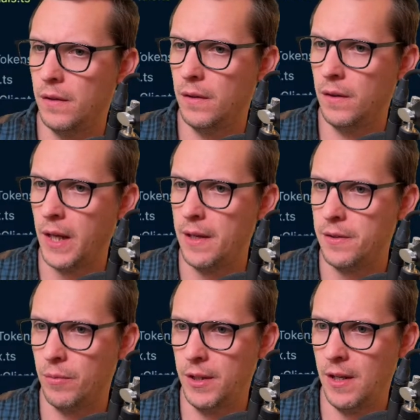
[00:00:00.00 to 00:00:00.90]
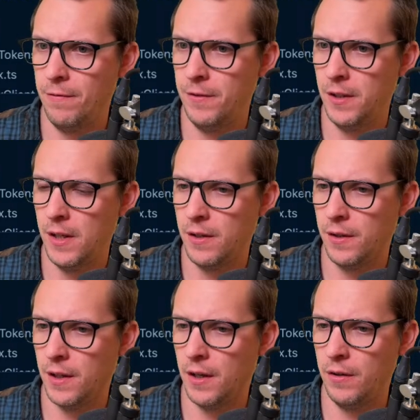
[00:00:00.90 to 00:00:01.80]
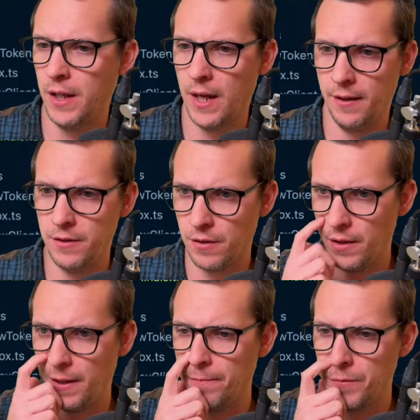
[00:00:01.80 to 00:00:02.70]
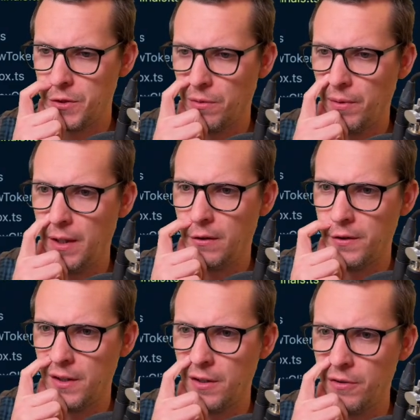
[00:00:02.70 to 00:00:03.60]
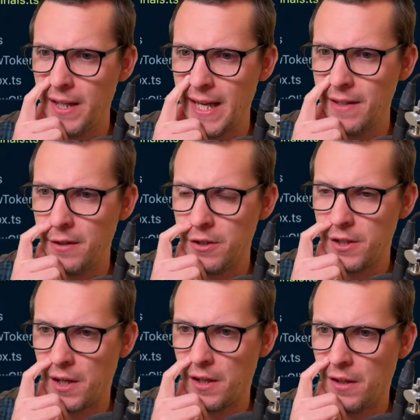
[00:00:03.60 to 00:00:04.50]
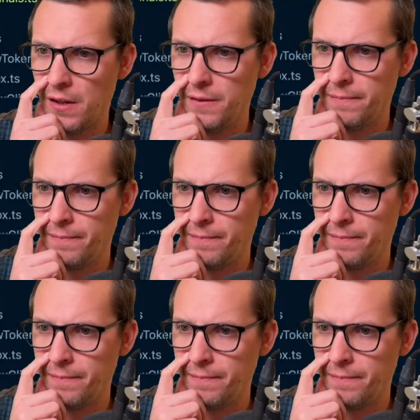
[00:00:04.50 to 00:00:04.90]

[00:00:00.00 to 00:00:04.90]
Okay, so we're definitely gonna, okay, sorry. So we're gonna create the shell.